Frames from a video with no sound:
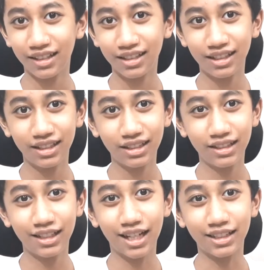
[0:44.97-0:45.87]

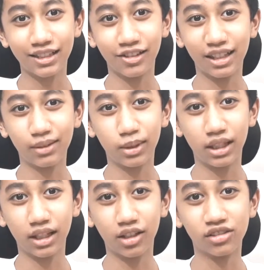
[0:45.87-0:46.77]
yeah, it's going to be in
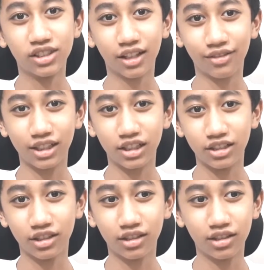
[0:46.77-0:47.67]
the conservation
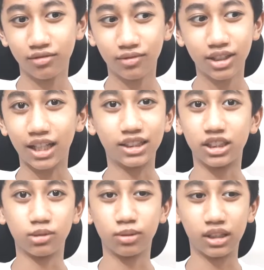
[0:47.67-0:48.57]
status
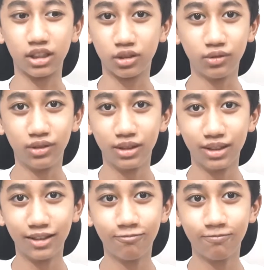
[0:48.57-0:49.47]
pretty soon.
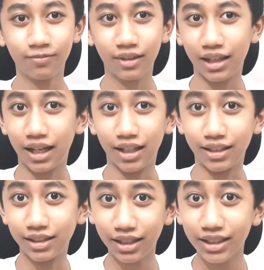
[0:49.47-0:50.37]
And
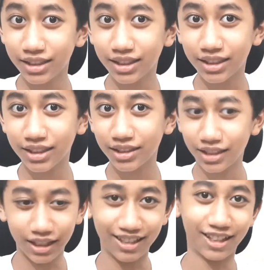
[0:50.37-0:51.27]
it is
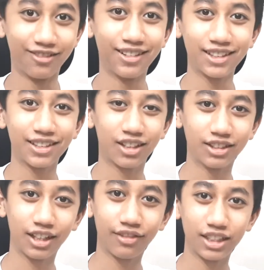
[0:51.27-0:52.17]
in the
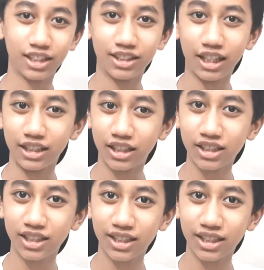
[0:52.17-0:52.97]
conservation status.